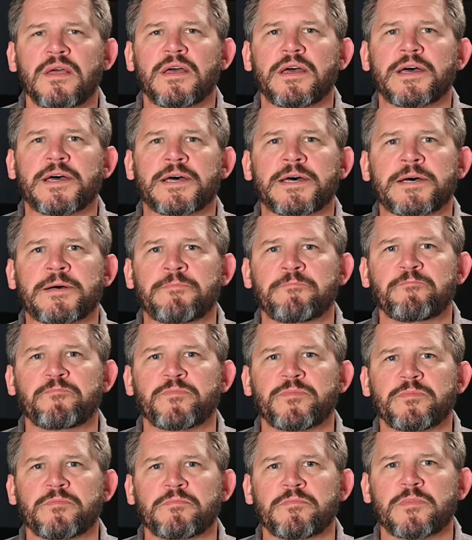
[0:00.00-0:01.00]

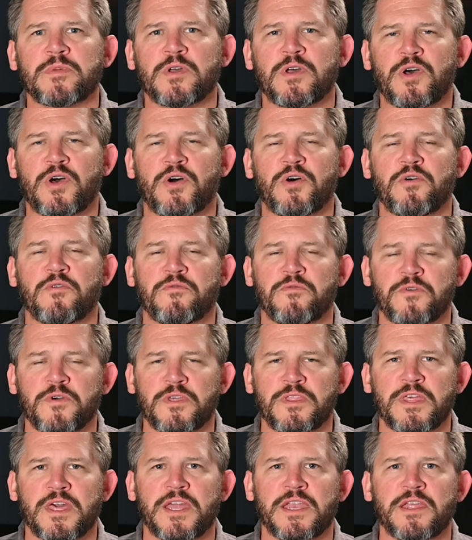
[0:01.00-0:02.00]

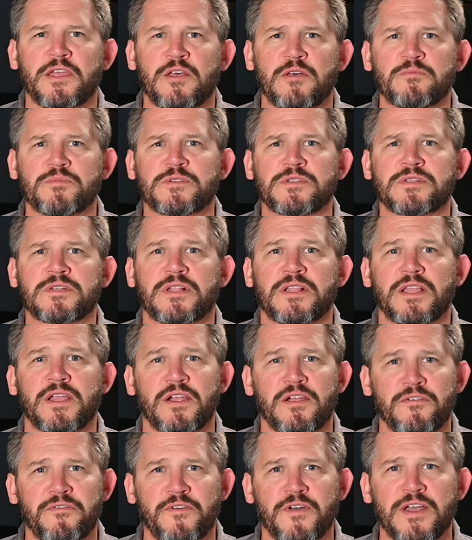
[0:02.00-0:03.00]
Hopefully that helps
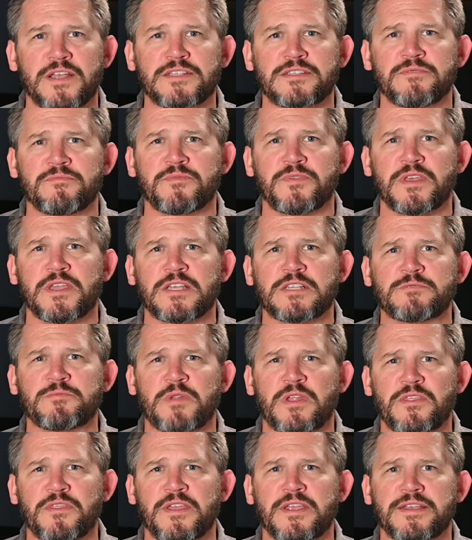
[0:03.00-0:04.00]
clarify some things,
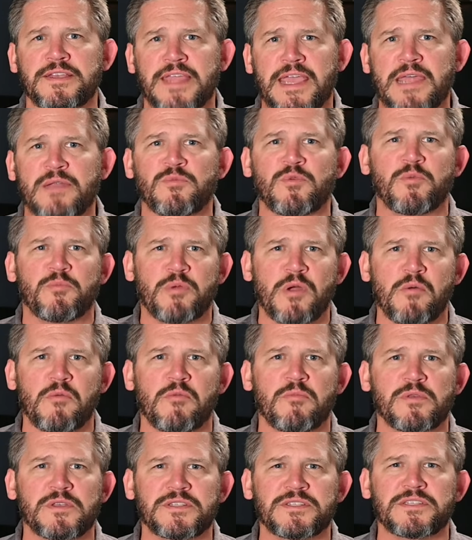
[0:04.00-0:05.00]
but I think Dan will probably